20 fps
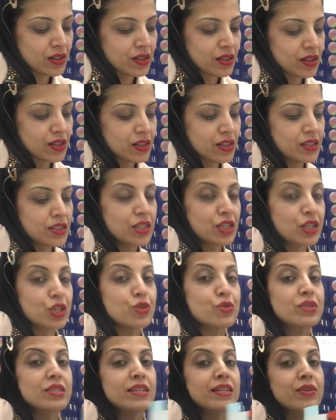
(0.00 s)

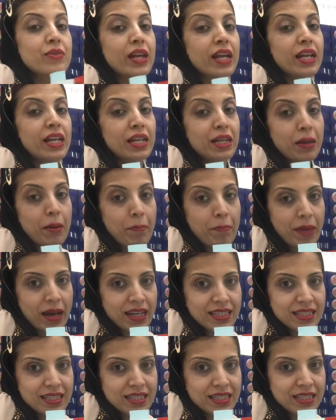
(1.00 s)
continuously creating a
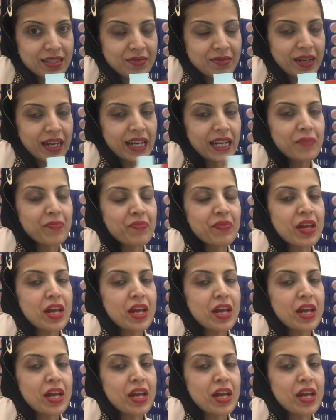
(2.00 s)
mess, right?